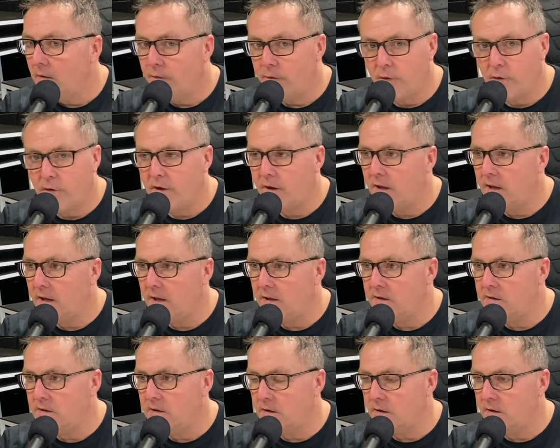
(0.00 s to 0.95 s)
for the
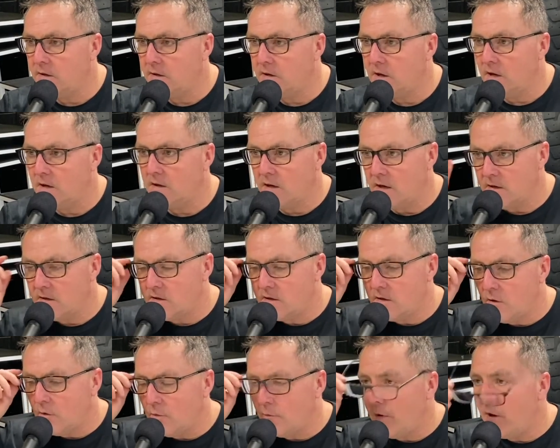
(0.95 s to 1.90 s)
kids to, and
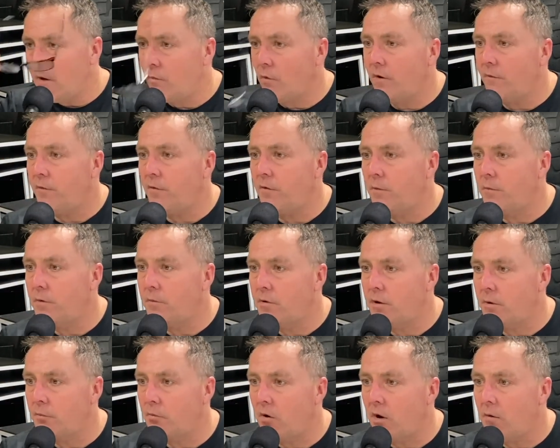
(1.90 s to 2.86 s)
don't wait for them to be
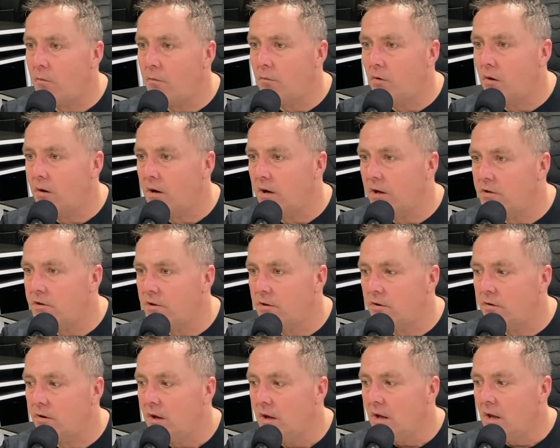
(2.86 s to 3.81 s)
a problem or an
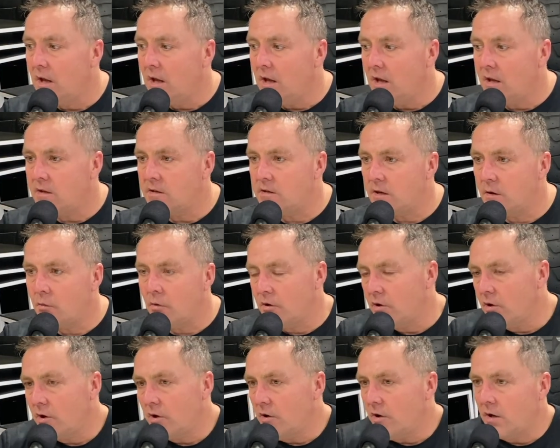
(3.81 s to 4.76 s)
issue and say, well,
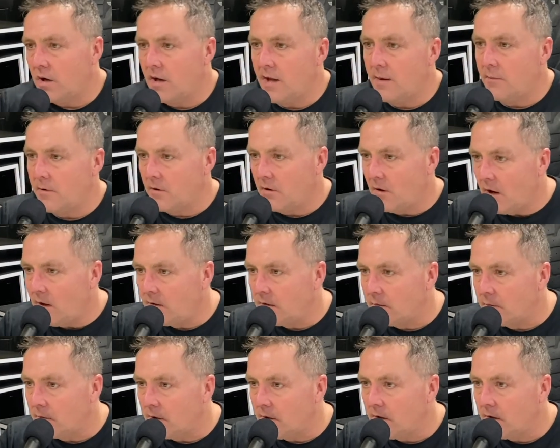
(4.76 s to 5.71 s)
you could have came and talked
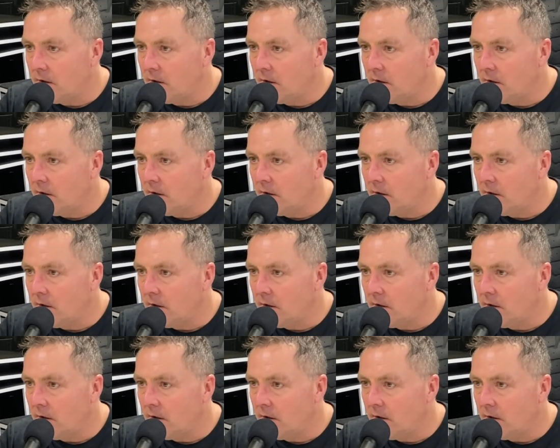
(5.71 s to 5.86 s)
to me.